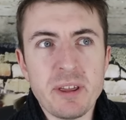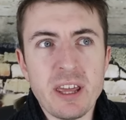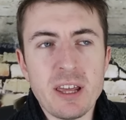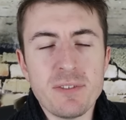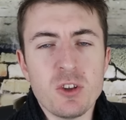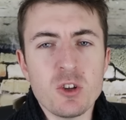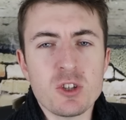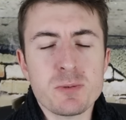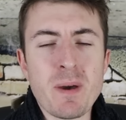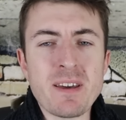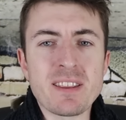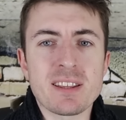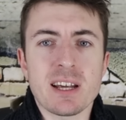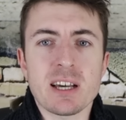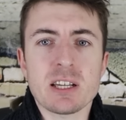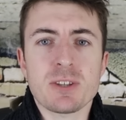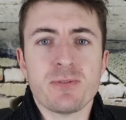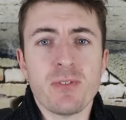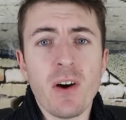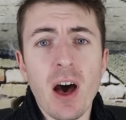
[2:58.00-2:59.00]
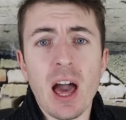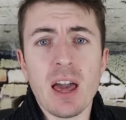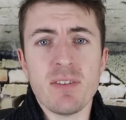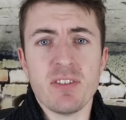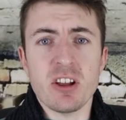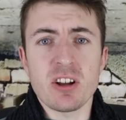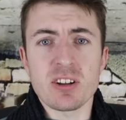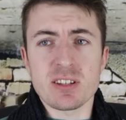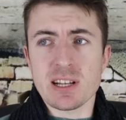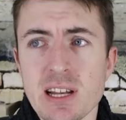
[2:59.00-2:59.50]
be if you'd spent the last
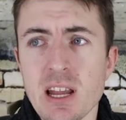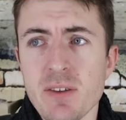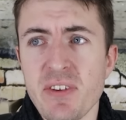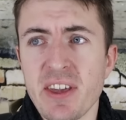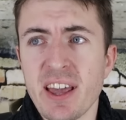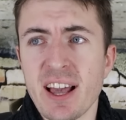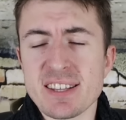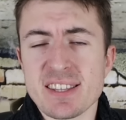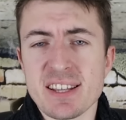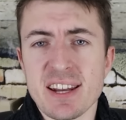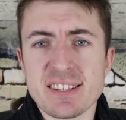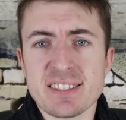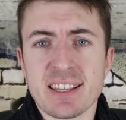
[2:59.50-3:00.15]
5 years living as an